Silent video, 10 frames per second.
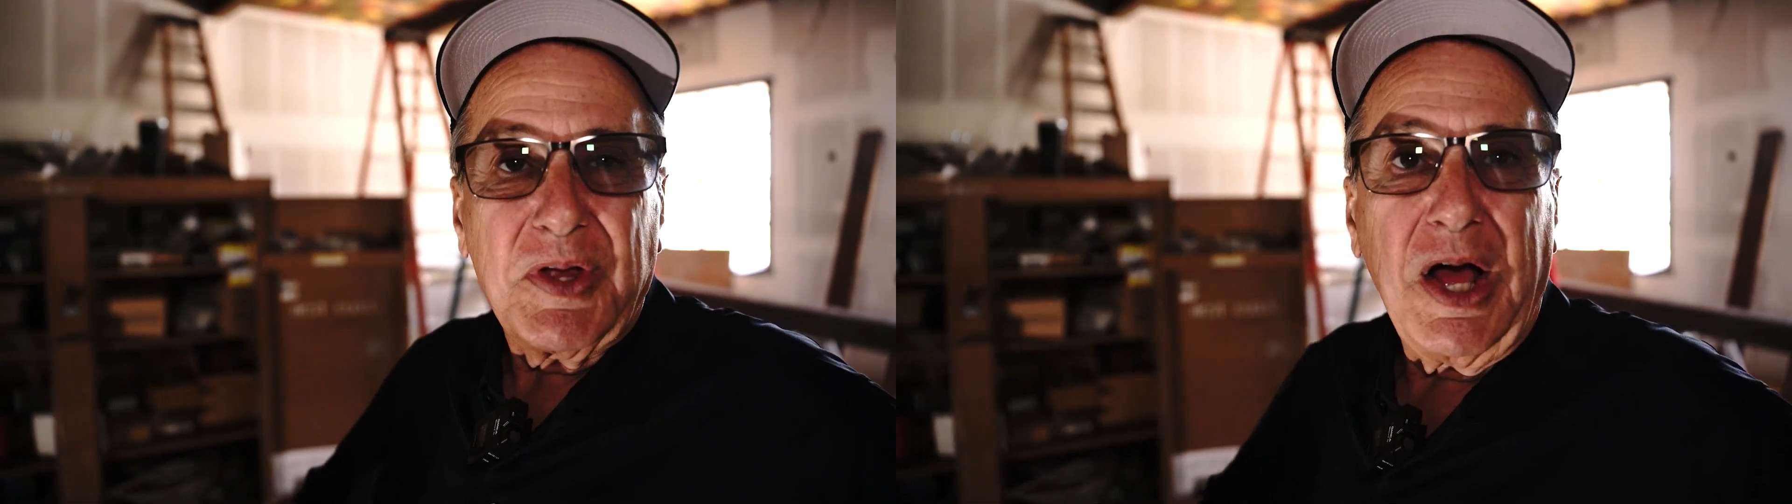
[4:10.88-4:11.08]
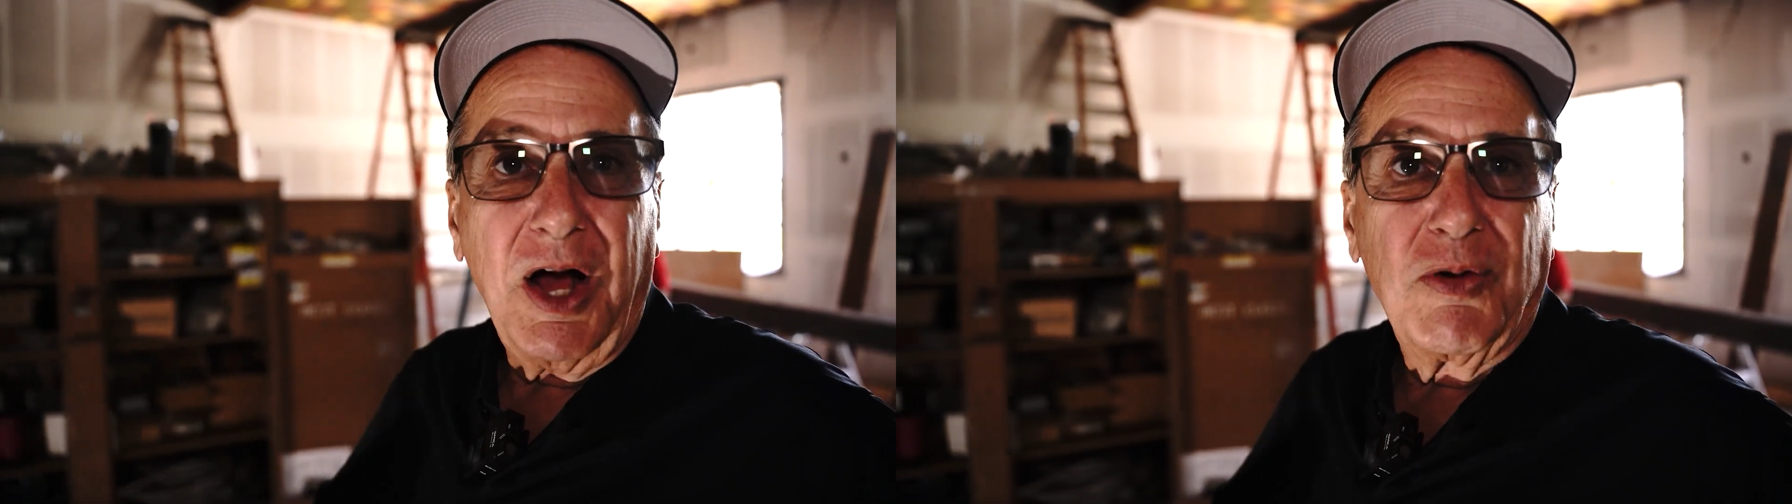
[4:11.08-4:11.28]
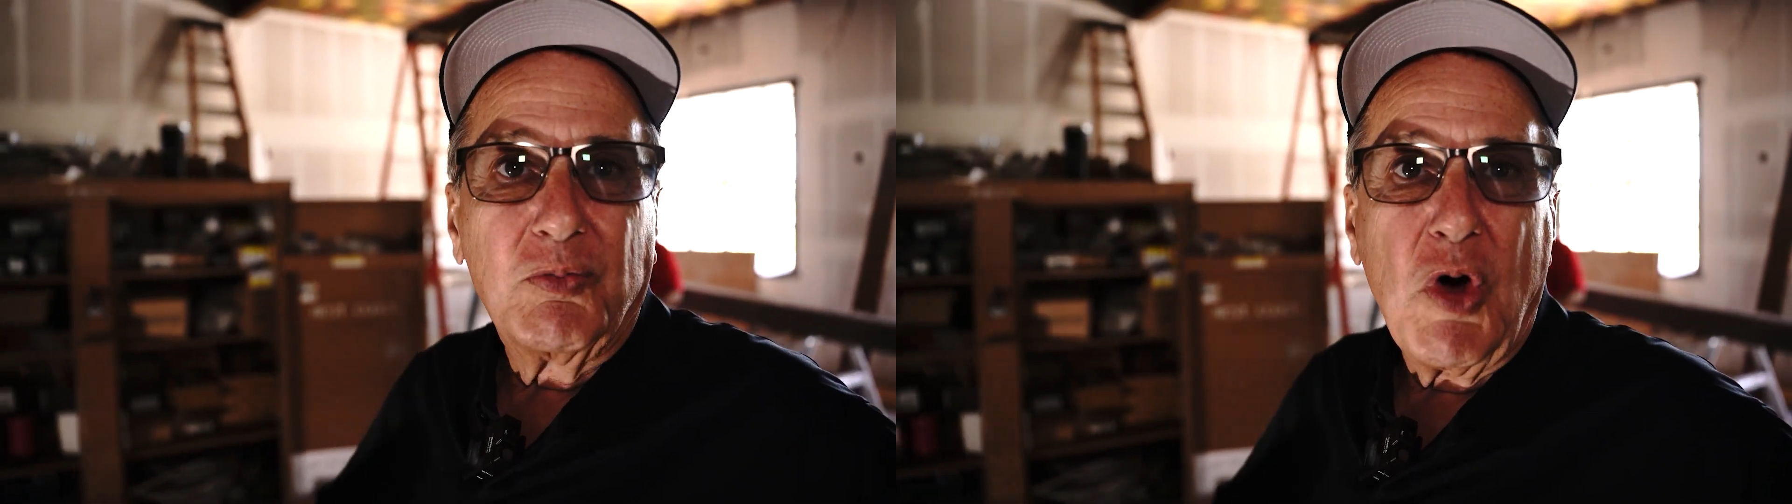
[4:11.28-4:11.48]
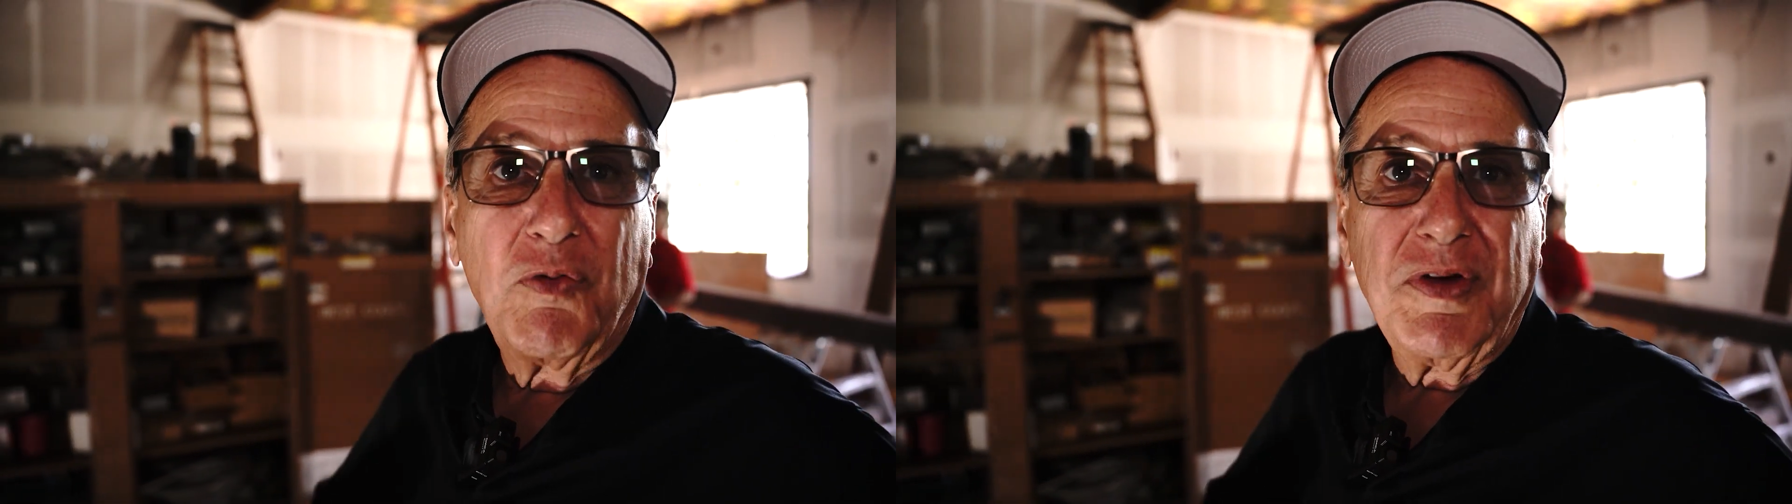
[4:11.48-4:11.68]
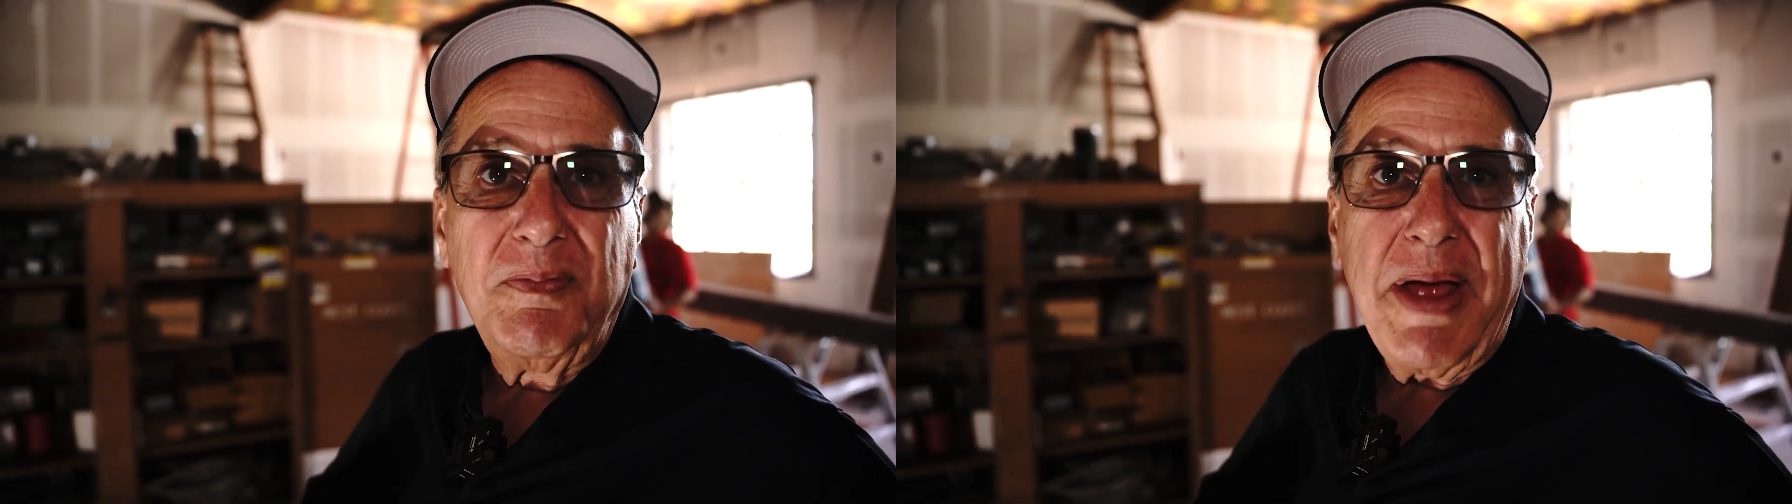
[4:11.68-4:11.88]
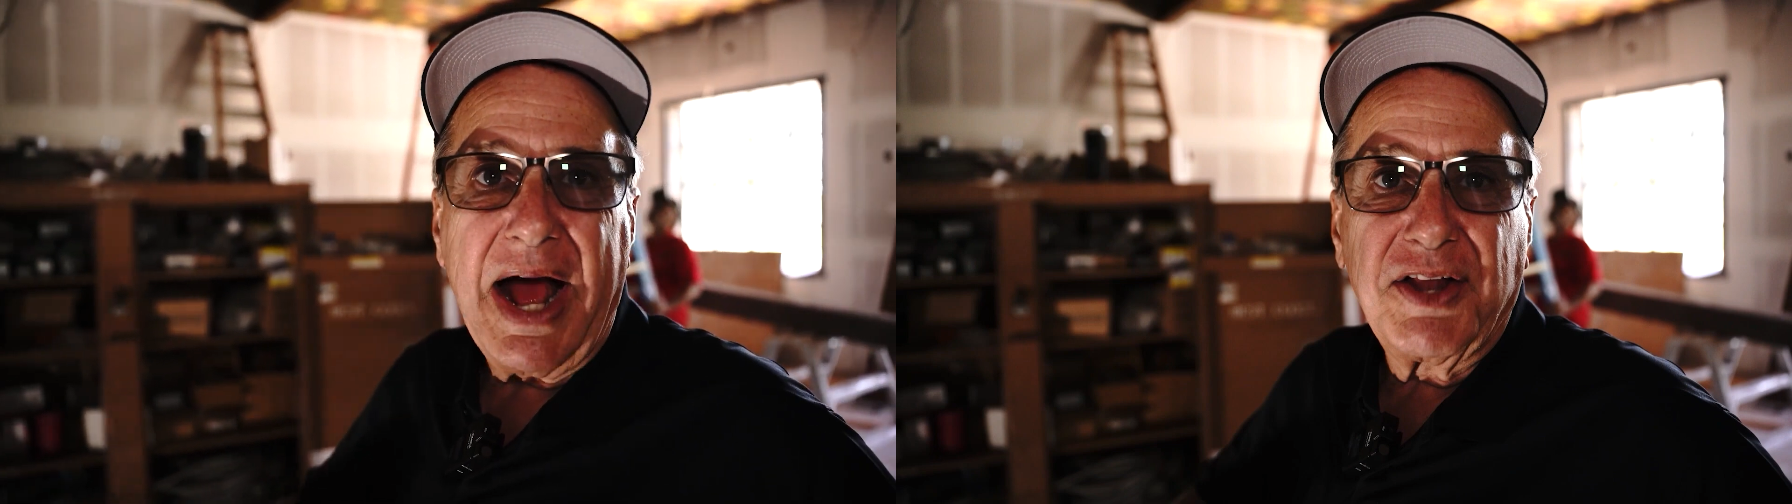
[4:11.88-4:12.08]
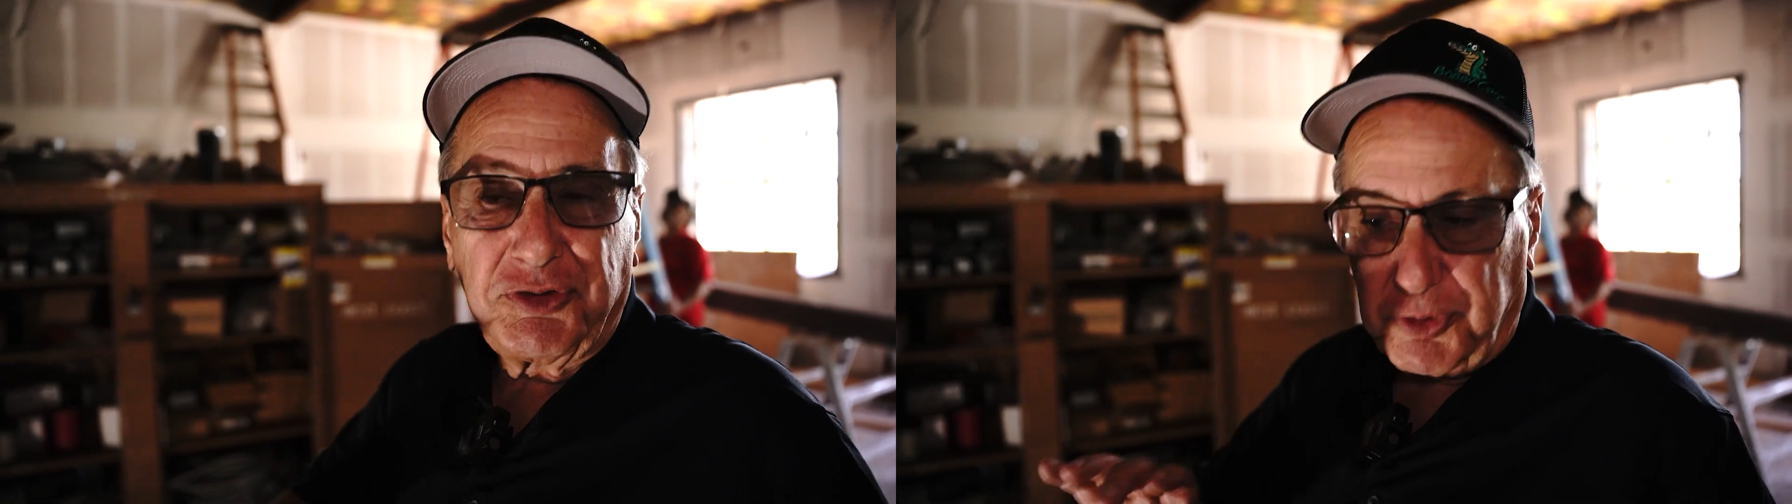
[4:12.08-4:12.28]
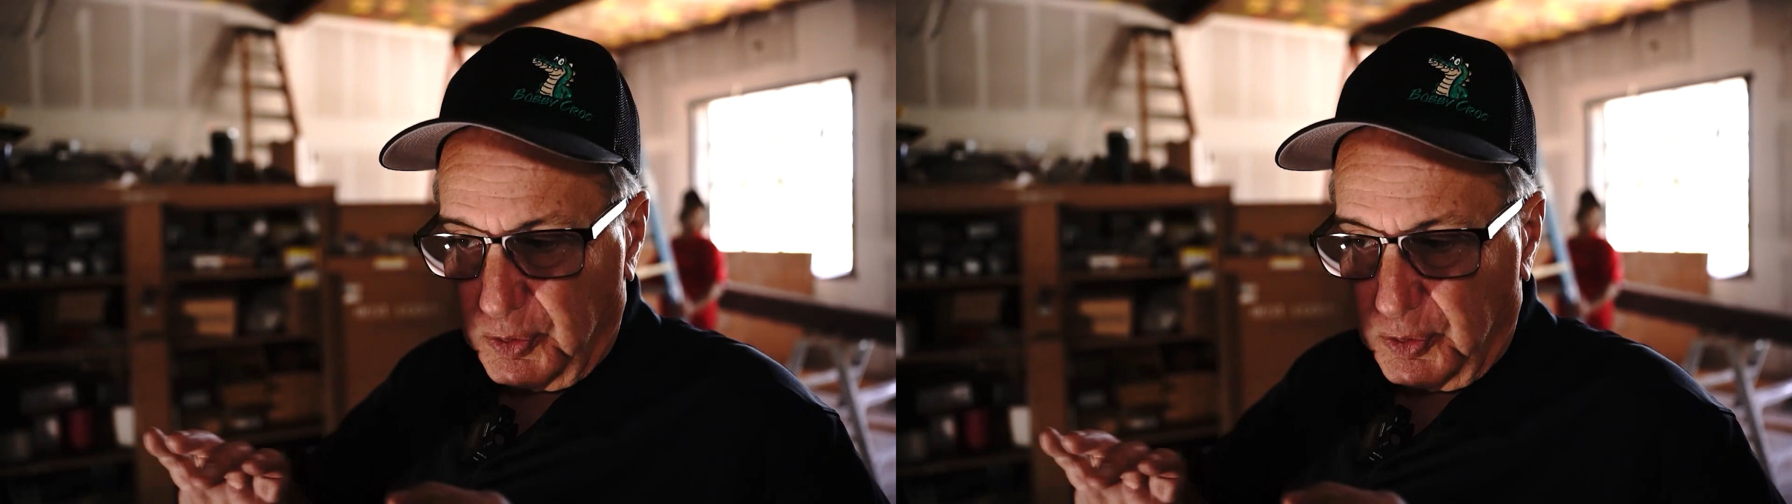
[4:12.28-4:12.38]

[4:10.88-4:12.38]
uh, woven mats,